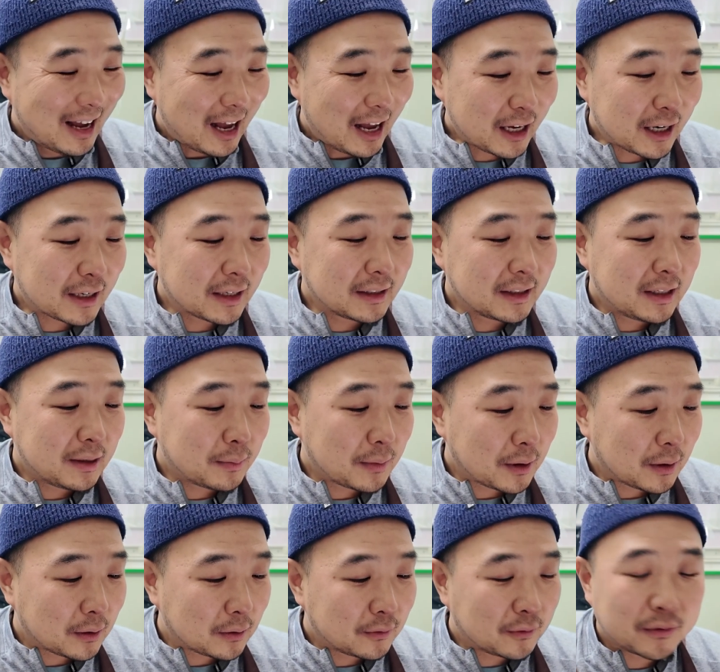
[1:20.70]
I got an
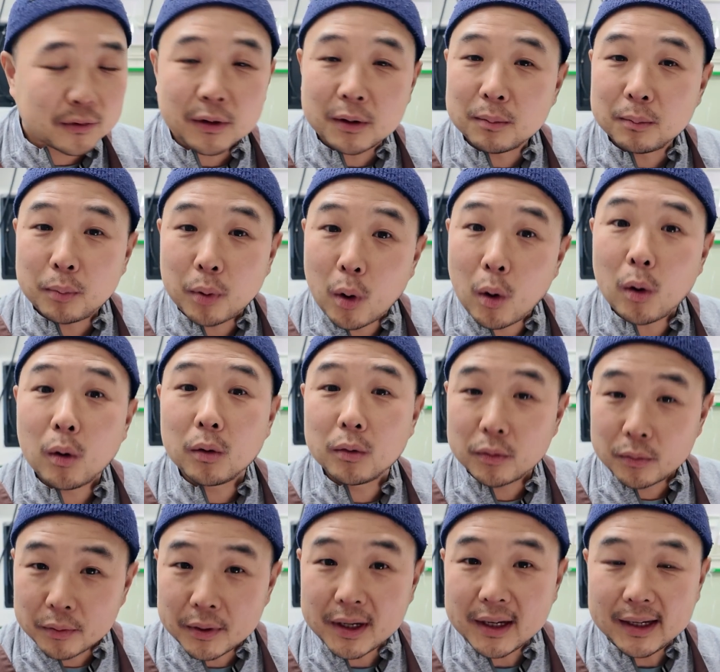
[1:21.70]
email from
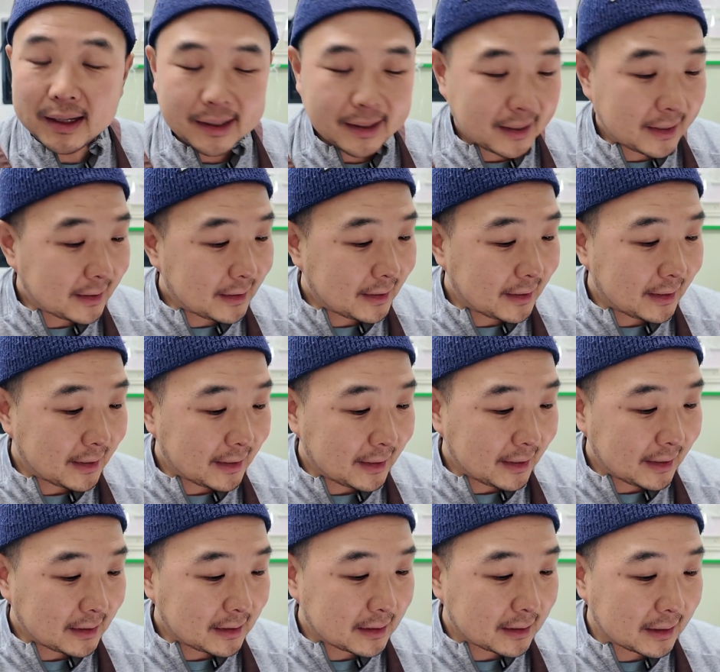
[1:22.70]
Paul Ree, and then
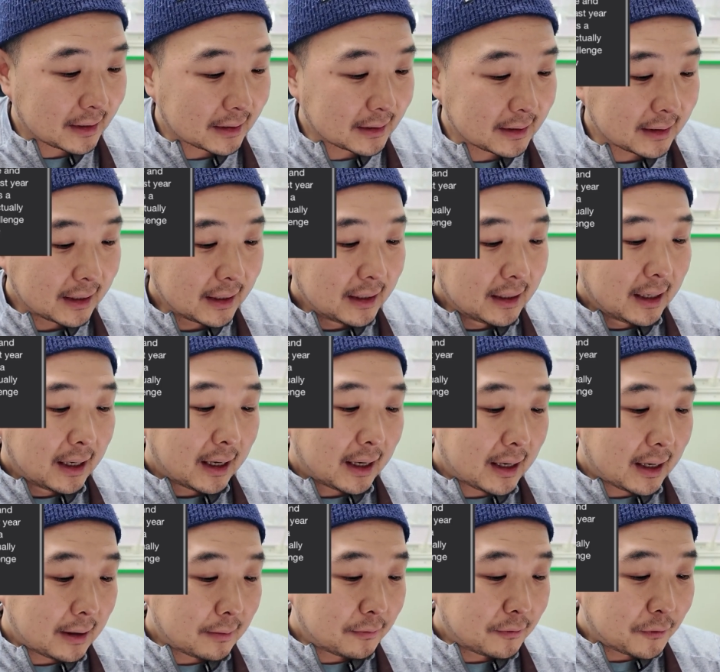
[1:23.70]
it says,
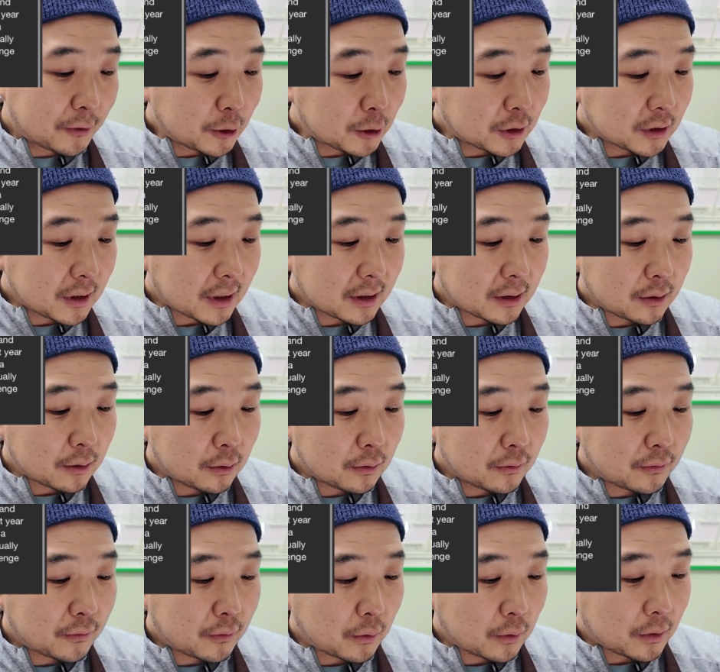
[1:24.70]
first, thank
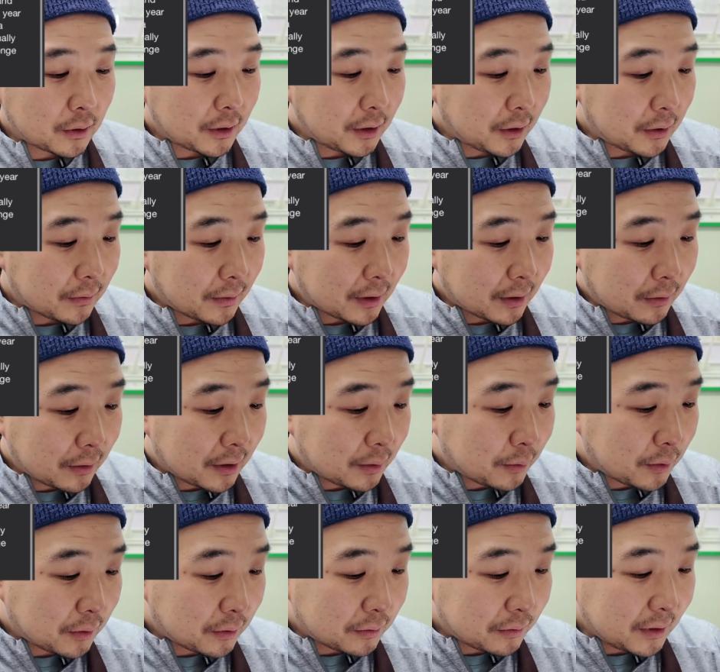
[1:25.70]
you for your
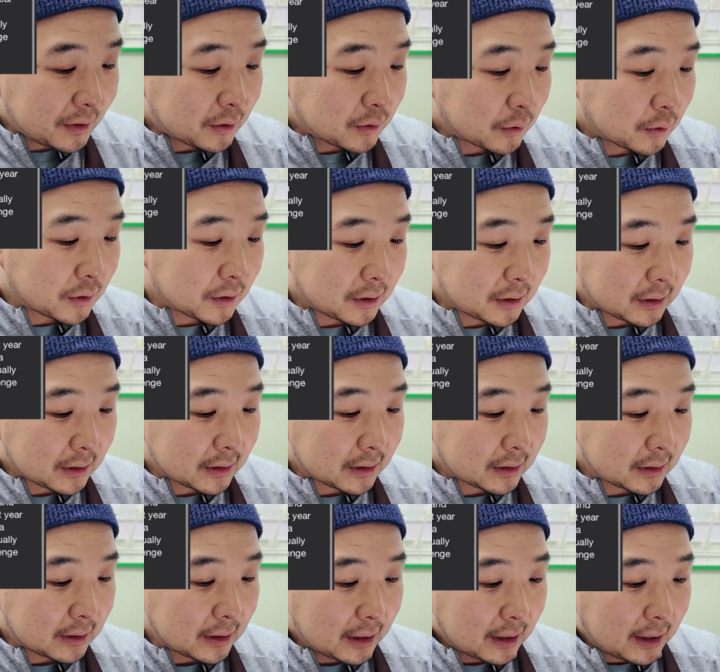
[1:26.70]
incredible
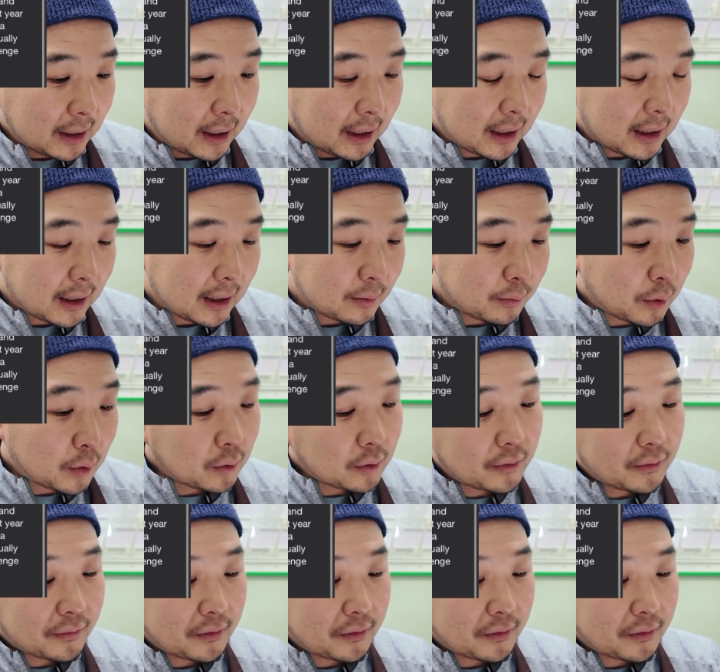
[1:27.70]
resources, both